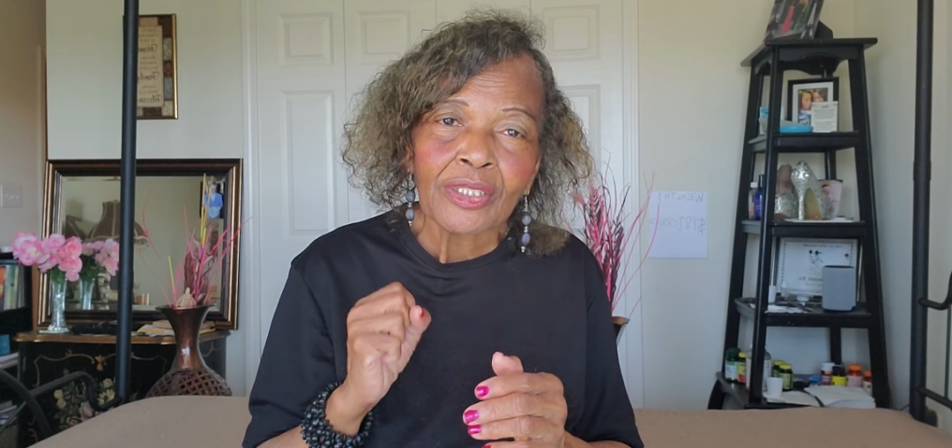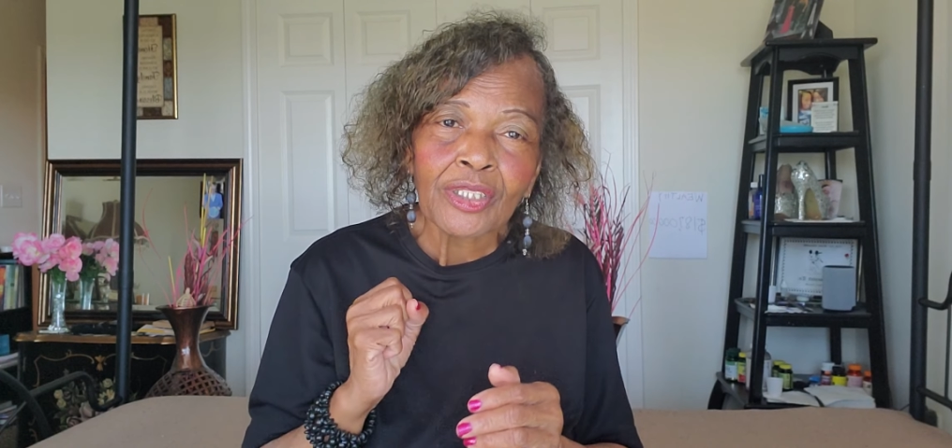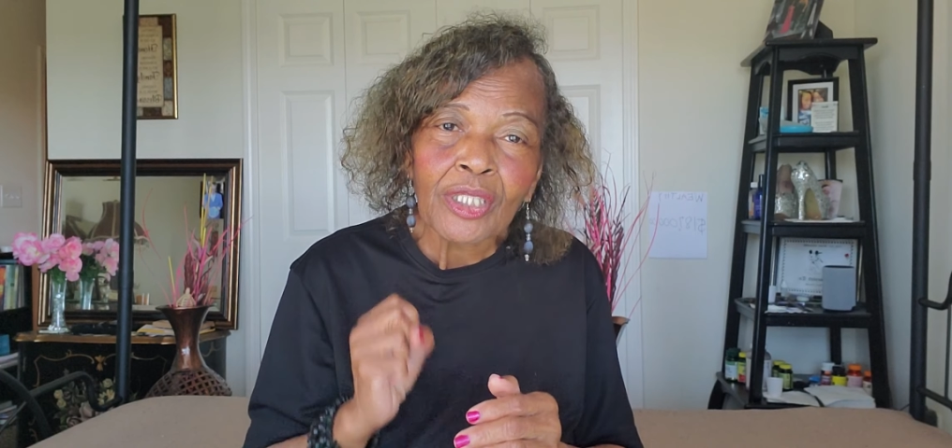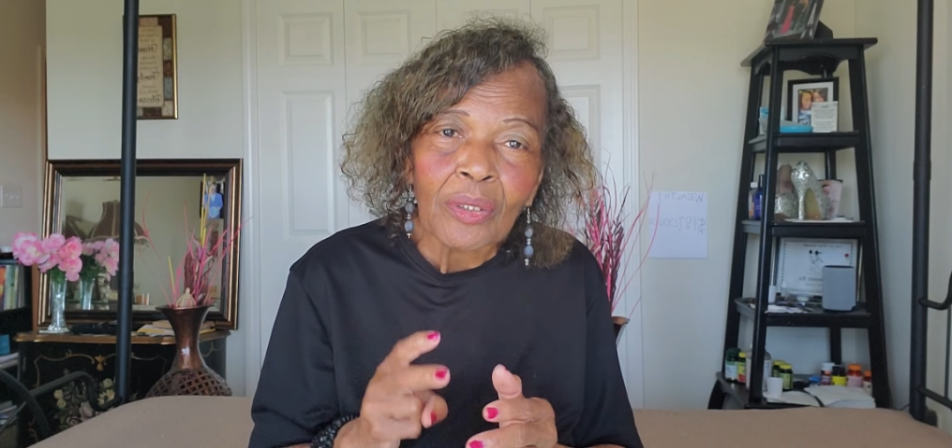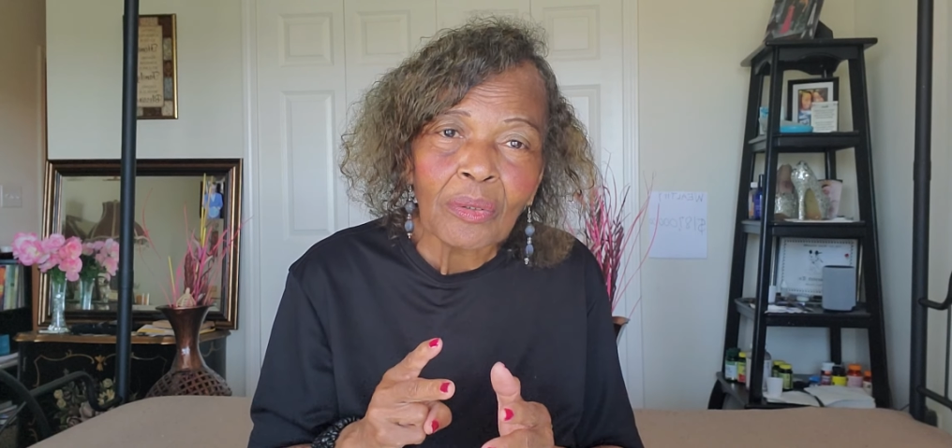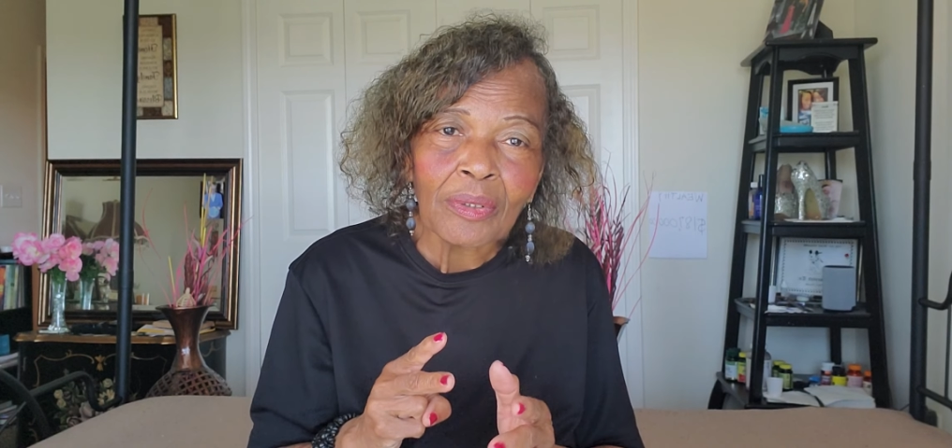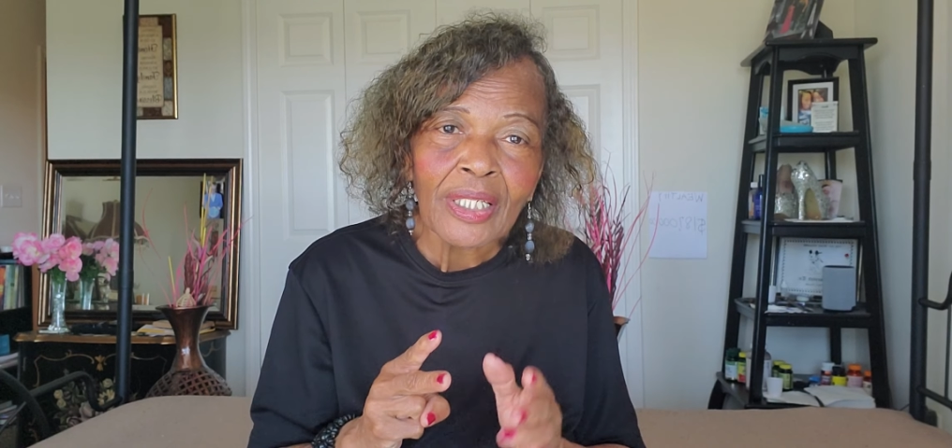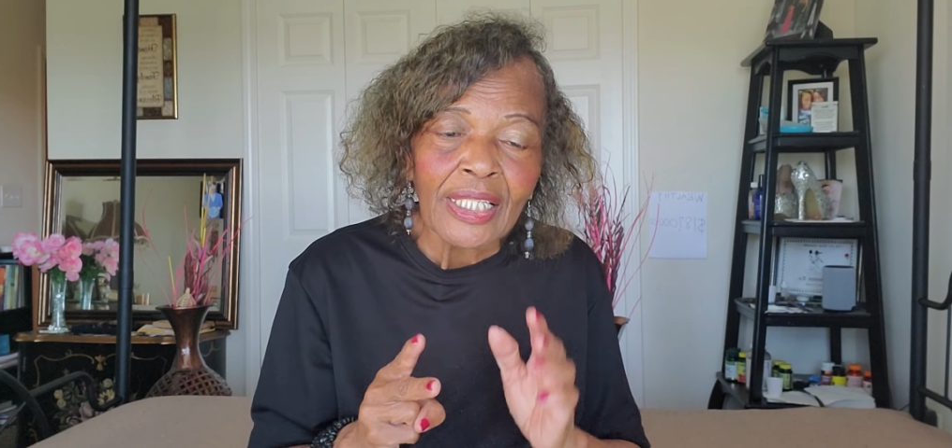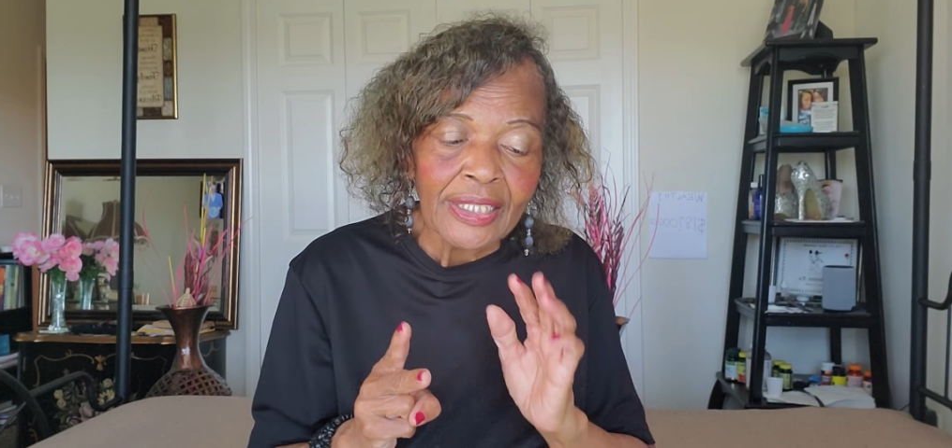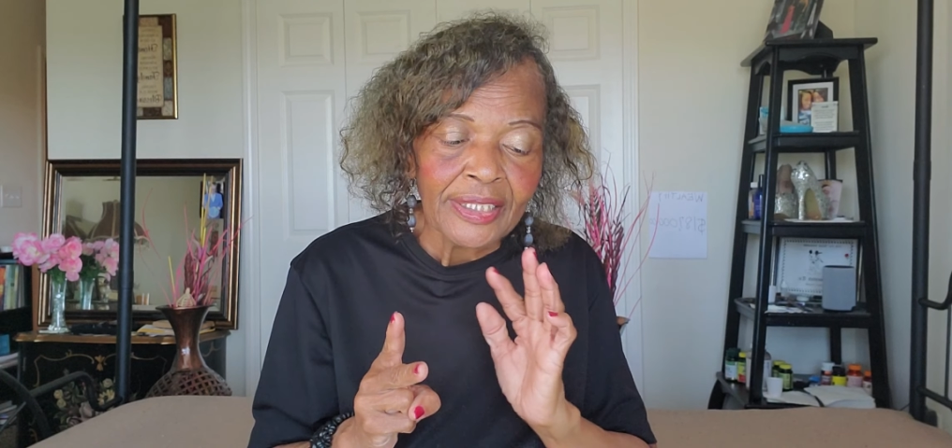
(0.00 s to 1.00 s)
two,
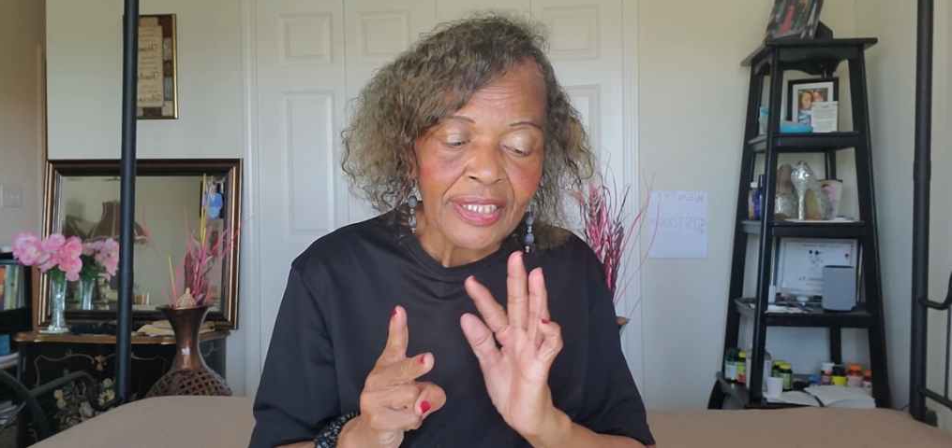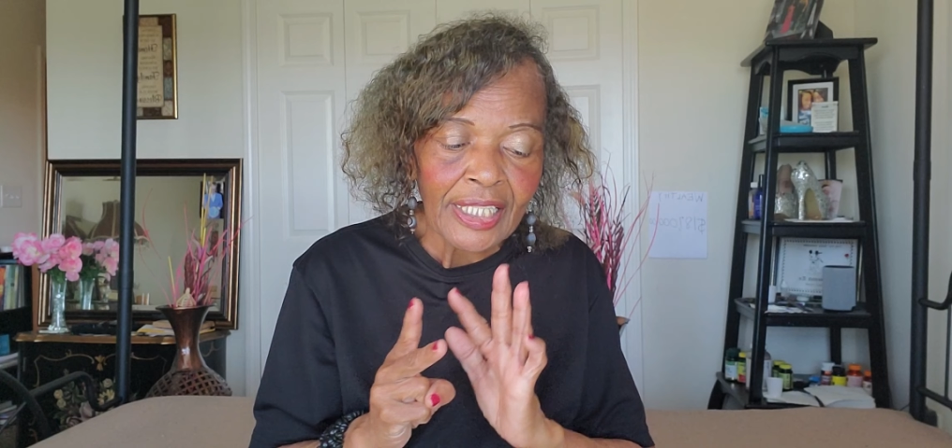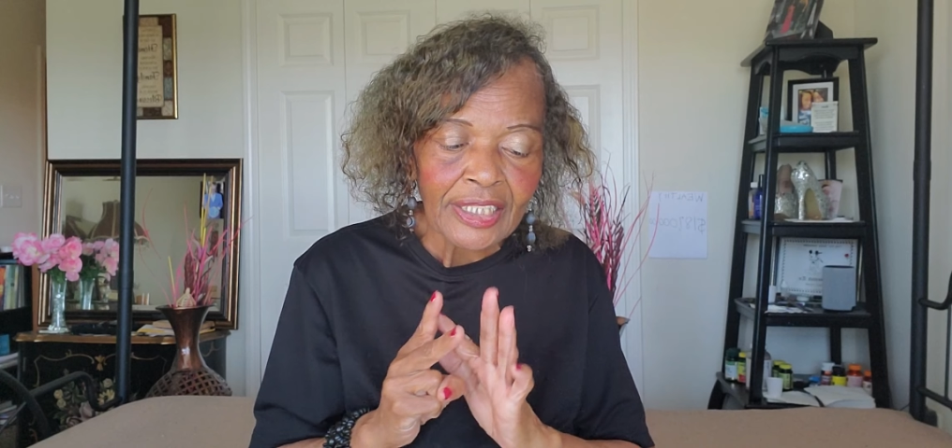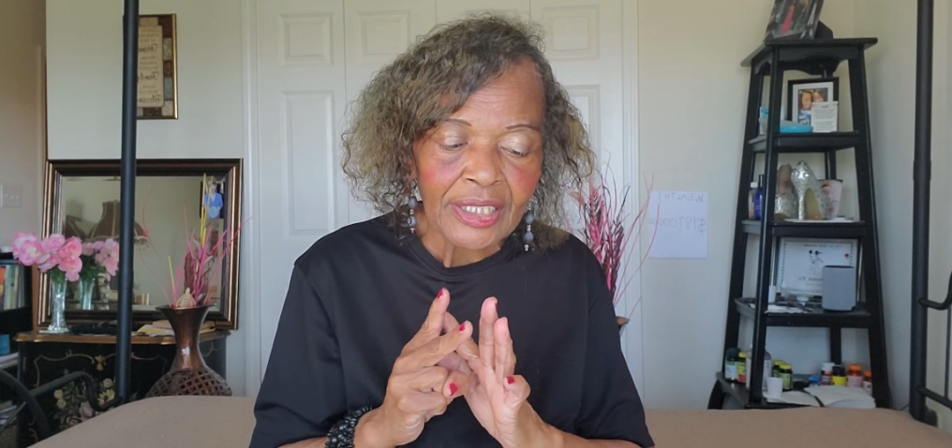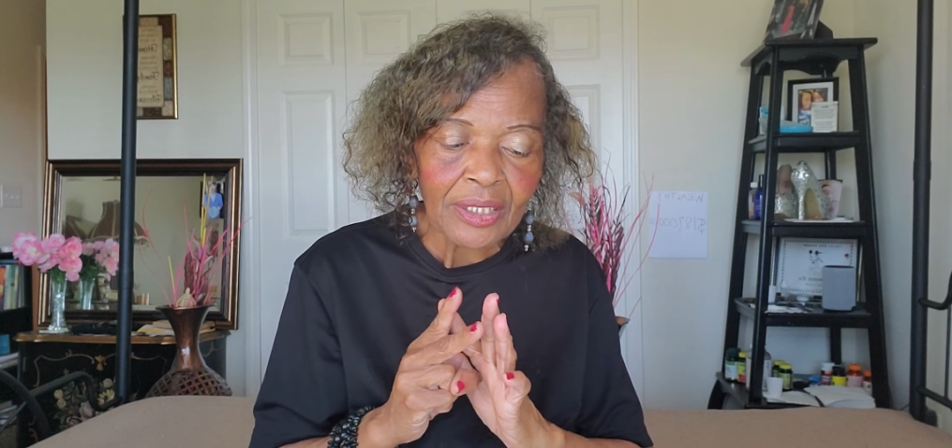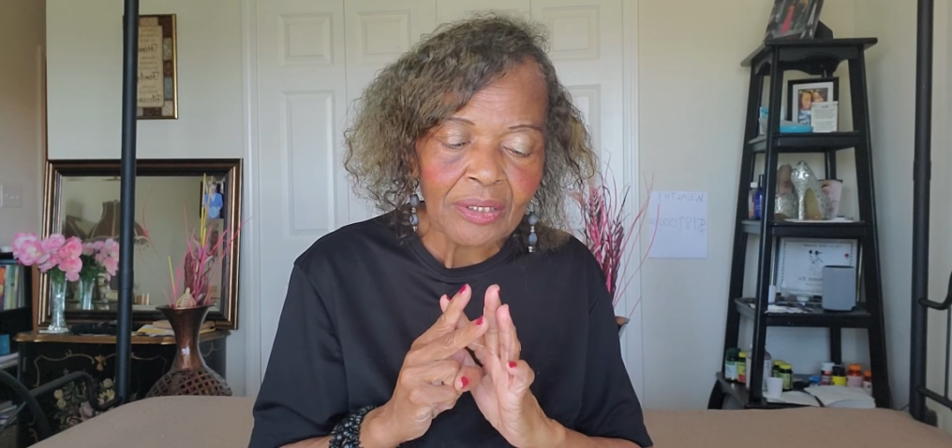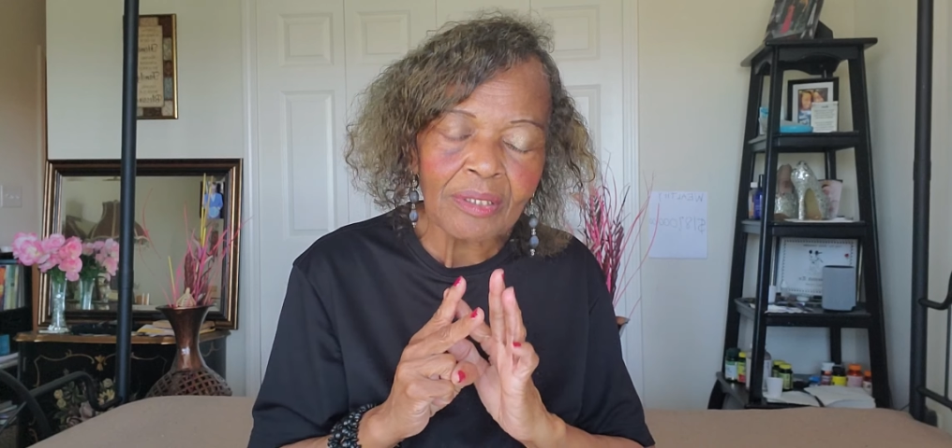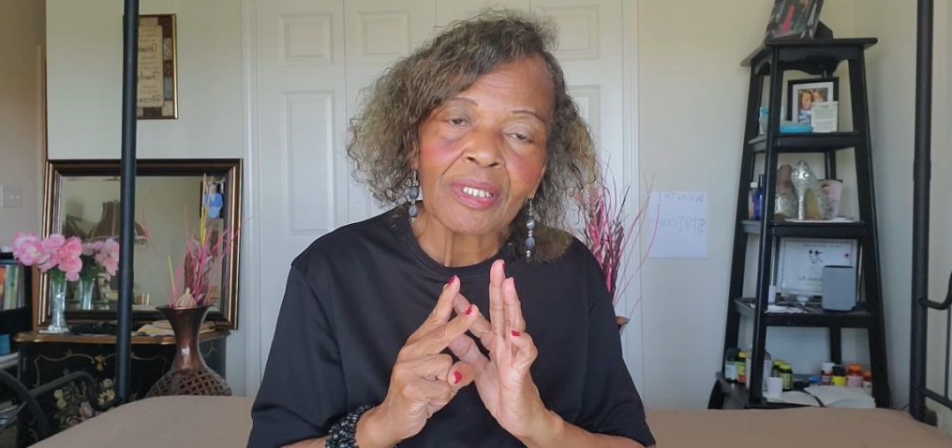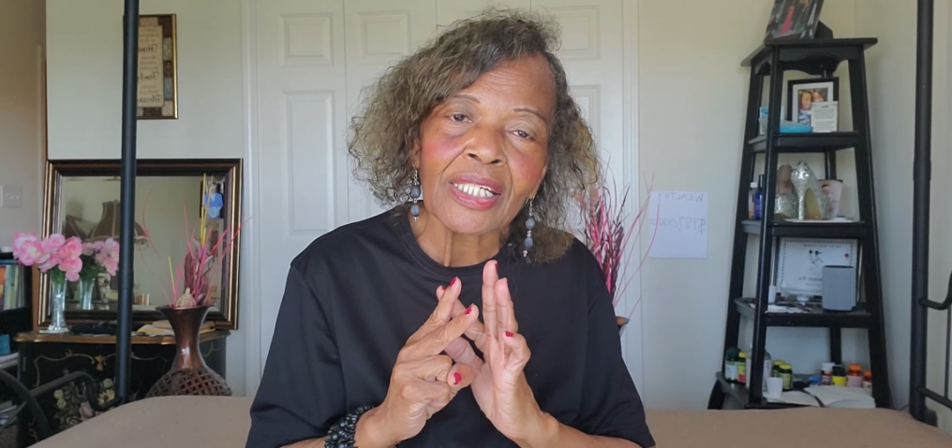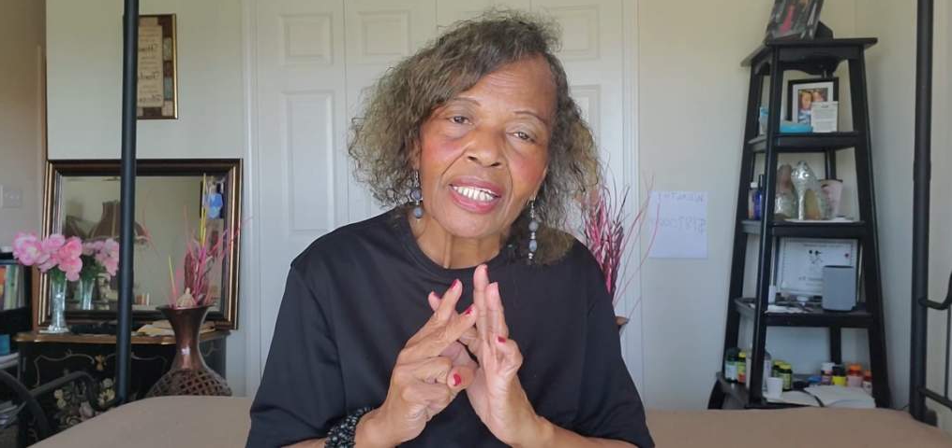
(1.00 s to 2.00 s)

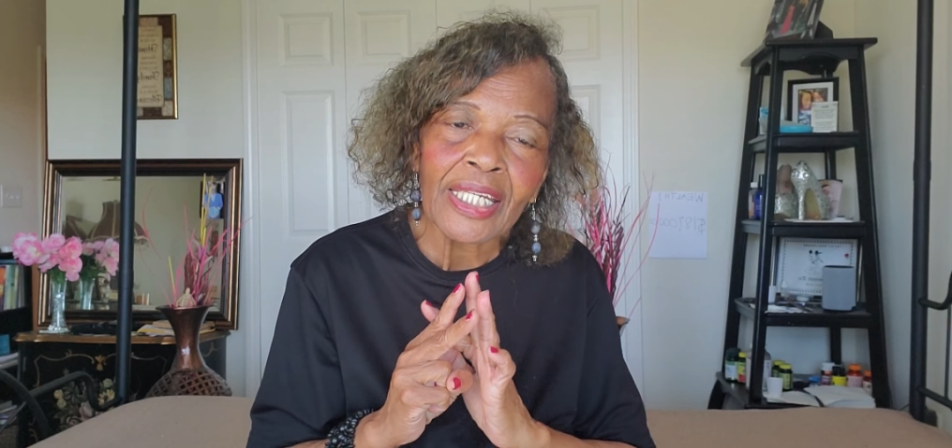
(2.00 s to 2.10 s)
tissue